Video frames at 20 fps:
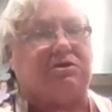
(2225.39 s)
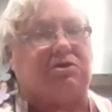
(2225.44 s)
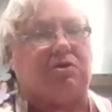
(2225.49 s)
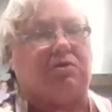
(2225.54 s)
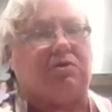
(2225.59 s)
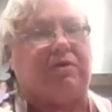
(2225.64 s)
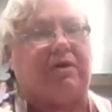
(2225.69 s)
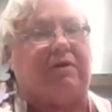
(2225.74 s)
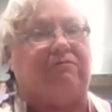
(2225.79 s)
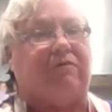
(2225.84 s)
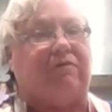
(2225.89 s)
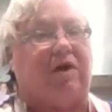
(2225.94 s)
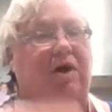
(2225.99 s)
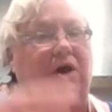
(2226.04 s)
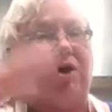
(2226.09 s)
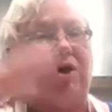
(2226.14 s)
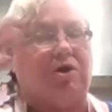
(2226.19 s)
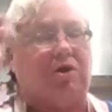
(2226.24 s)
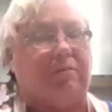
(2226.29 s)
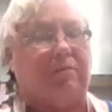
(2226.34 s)
And so the
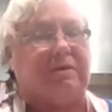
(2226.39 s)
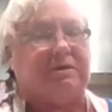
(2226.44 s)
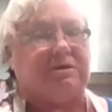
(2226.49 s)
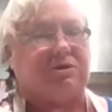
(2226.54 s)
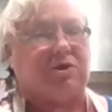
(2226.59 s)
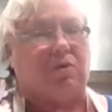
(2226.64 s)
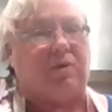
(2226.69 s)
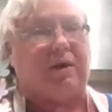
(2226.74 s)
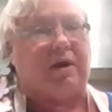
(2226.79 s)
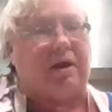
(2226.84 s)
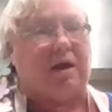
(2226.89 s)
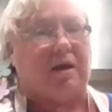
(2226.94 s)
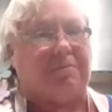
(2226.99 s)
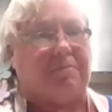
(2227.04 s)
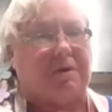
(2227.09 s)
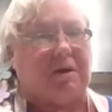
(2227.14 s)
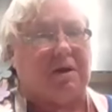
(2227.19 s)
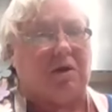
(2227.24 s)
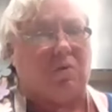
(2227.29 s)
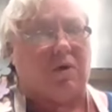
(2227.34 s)
volume is going
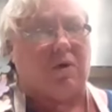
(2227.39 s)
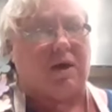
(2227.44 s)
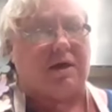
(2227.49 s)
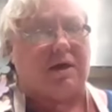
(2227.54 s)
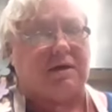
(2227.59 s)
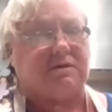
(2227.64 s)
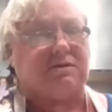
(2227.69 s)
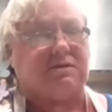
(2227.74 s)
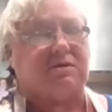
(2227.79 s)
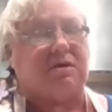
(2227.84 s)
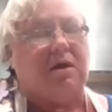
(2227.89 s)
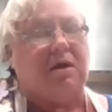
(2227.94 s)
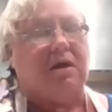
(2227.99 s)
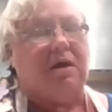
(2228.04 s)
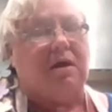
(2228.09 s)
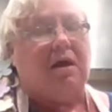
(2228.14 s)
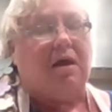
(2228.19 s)
up anyways.